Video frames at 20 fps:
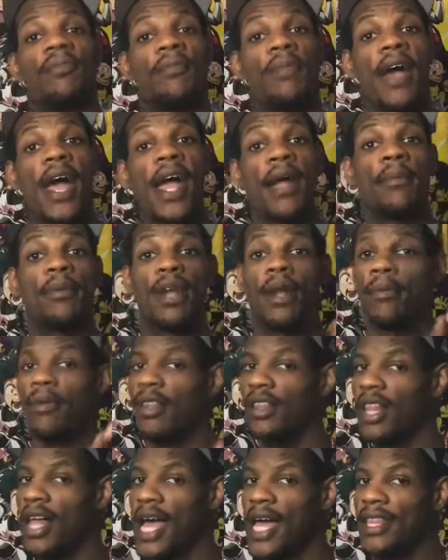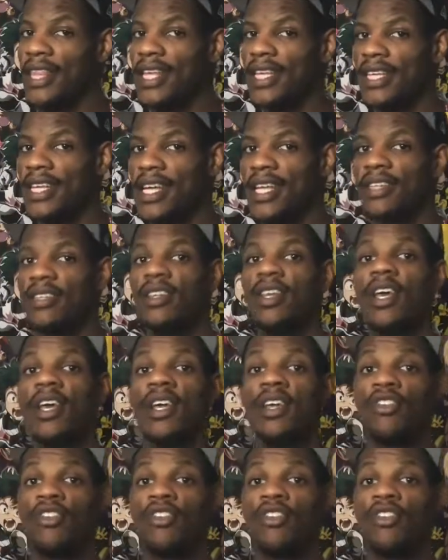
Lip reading: back, but I'm glad they didn't.